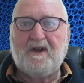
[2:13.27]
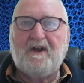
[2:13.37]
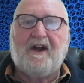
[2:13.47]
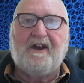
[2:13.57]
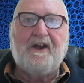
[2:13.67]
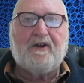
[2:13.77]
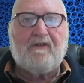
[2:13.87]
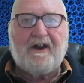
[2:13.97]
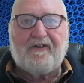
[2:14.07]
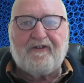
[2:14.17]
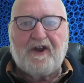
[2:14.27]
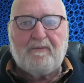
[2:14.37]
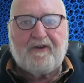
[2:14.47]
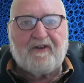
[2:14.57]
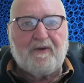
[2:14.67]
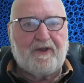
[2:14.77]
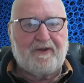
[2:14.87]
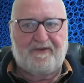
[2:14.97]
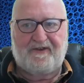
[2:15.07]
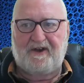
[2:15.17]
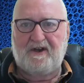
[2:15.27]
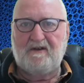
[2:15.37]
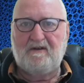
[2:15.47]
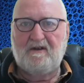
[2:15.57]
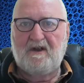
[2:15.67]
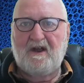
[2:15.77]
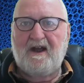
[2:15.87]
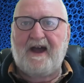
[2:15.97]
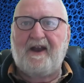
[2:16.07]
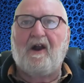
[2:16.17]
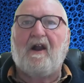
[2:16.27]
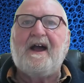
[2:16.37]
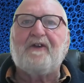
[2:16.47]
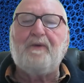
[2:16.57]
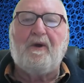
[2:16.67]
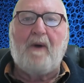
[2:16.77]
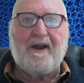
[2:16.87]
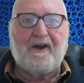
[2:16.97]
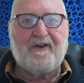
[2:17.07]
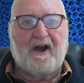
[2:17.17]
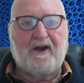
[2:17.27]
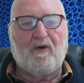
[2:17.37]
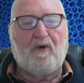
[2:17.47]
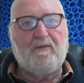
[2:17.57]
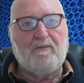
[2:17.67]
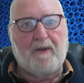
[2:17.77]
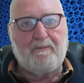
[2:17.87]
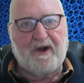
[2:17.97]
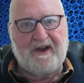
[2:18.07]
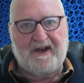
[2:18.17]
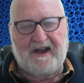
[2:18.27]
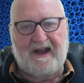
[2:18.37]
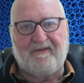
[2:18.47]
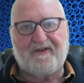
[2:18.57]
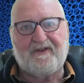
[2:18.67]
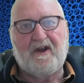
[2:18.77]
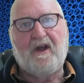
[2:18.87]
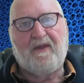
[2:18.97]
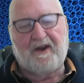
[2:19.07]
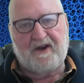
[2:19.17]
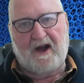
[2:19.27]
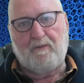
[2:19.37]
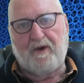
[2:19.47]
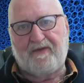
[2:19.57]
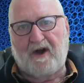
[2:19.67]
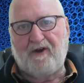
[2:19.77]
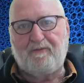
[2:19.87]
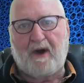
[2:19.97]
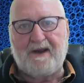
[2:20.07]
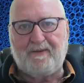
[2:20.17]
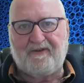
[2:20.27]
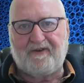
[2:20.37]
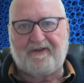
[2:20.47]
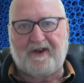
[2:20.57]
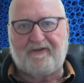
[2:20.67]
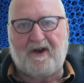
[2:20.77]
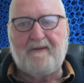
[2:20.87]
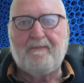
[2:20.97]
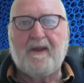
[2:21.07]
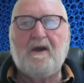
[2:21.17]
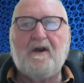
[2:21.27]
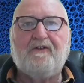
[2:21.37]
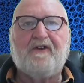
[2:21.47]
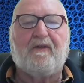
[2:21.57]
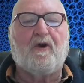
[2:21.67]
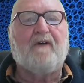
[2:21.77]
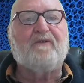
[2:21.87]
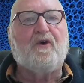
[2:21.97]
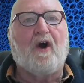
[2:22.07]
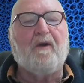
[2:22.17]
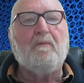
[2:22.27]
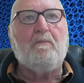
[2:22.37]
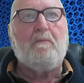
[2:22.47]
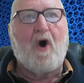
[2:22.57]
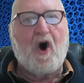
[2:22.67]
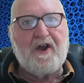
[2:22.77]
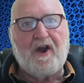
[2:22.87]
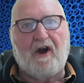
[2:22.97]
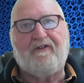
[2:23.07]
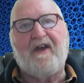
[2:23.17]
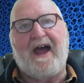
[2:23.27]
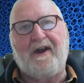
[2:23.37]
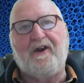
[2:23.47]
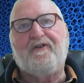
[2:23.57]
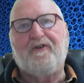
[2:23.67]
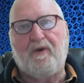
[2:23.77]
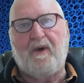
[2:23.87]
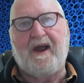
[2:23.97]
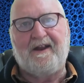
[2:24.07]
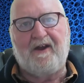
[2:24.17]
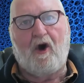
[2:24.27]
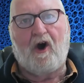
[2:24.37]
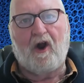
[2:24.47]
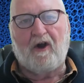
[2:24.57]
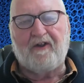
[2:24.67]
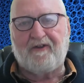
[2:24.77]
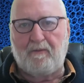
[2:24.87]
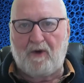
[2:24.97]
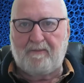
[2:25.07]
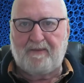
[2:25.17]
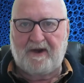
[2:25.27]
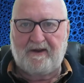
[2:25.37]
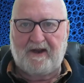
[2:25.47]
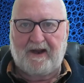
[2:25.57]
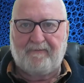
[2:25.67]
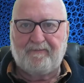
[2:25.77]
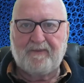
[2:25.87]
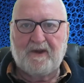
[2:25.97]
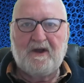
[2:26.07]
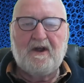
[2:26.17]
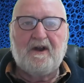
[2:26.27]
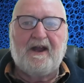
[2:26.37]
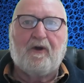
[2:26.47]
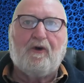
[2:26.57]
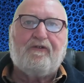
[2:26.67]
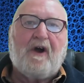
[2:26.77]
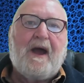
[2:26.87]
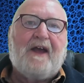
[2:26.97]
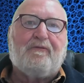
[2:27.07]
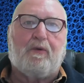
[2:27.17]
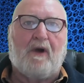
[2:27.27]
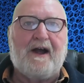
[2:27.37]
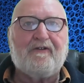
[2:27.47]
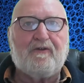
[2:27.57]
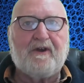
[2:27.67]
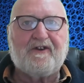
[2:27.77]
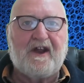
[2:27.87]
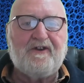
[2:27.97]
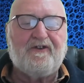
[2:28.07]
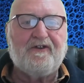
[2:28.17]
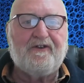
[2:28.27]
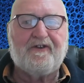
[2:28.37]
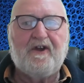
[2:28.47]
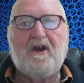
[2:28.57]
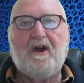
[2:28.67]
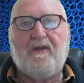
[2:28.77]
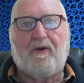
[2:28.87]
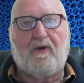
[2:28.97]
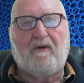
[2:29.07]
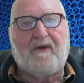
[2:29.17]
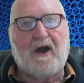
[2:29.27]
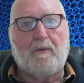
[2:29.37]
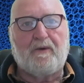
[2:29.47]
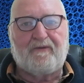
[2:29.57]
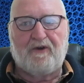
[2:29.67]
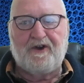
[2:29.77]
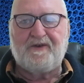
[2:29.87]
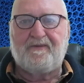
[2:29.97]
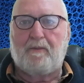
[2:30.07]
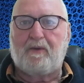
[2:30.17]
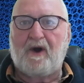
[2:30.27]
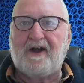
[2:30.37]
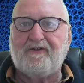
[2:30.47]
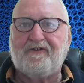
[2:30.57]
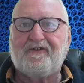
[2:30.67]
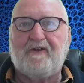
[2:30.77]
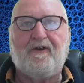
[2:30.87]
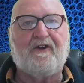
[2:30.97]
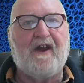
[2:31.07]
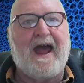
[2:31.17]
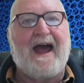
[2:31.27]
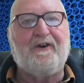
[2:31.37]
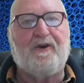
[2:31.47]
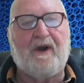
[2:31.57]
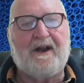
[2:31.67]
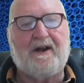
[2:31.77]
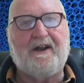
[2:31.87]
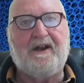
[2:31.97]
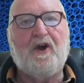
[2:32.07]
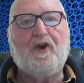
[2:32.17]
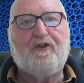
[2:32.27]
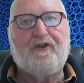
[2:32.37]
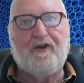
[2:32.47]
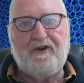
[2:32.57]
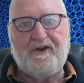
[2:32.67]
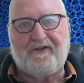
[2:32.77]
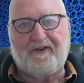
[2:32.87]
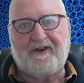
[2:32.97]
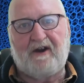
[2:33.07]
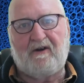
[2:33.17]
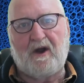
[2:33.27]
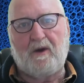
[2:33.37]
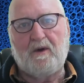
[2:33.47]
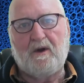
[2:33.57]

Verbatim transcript: It integrates seamlessly with Obsidian, and it allows me to annotate my P D Fs that come with those papers, et cetera, so that I've got my notes added to any highlights that might be in there. Now, it also has browser extensions that are available for each of the browsers so that you can add directly to your Zotero